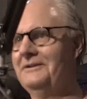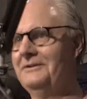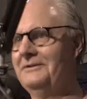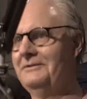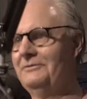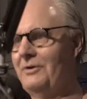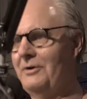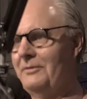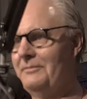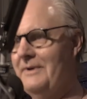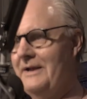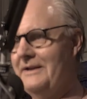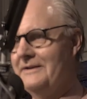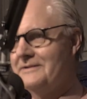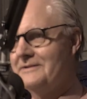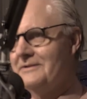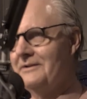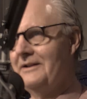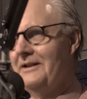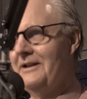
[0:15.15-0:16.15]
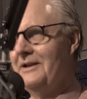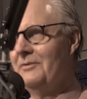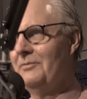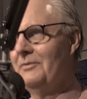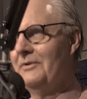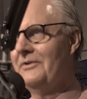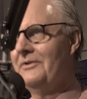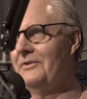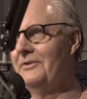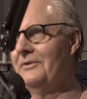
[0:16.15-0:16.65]
Rob Maunsell here
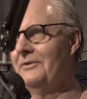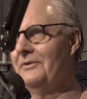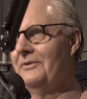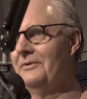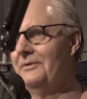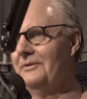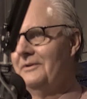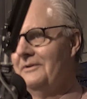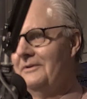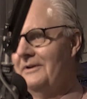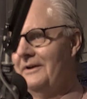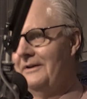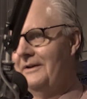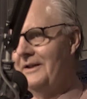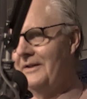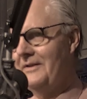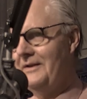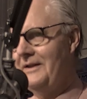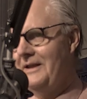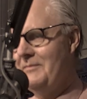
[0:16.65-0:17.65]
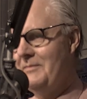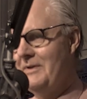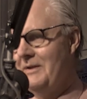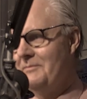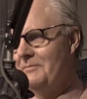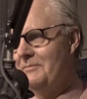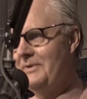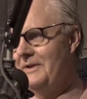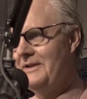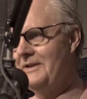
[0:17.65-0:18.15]
with you. Another
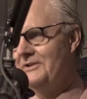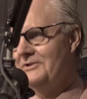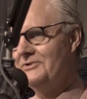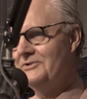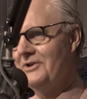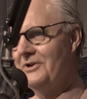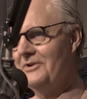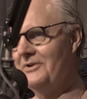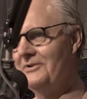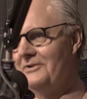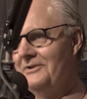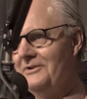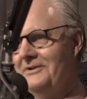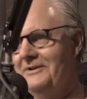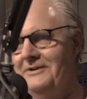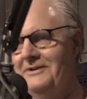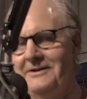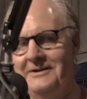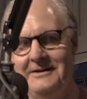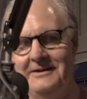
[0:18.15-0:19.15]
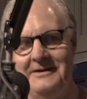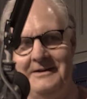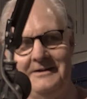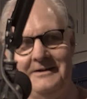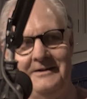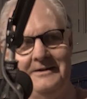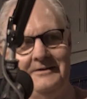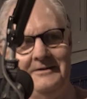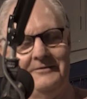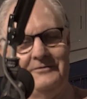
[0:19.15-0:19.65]
MMP show
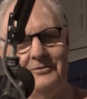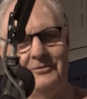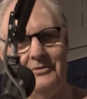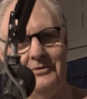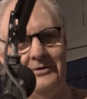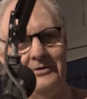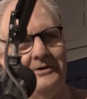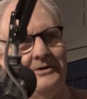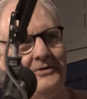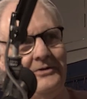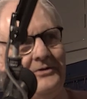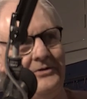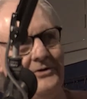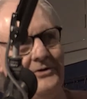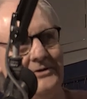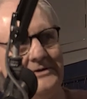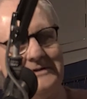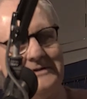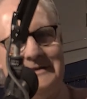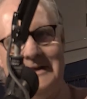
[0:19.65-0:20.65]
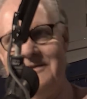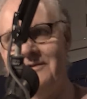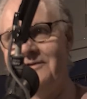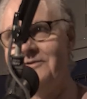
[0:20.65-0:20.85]
for Thursday the